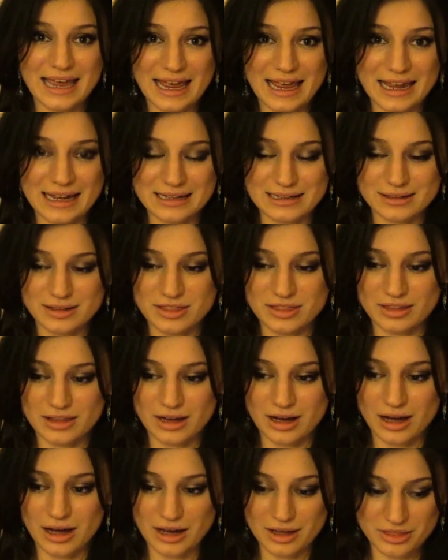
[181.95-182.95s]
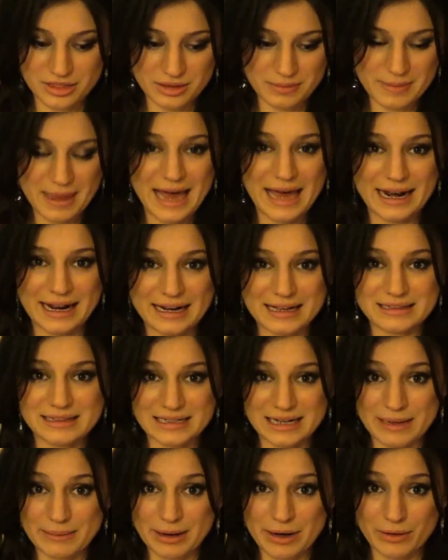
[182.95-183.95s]
and thematic,
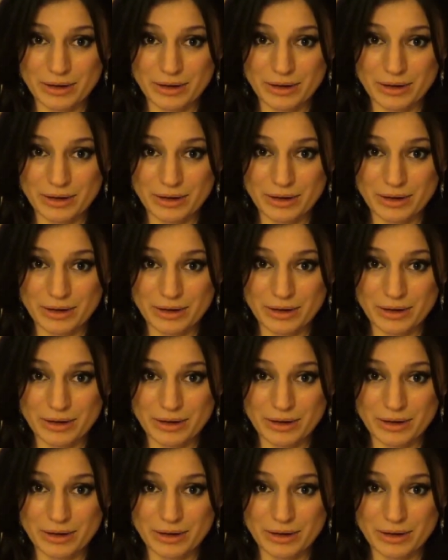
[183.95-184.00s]
then I might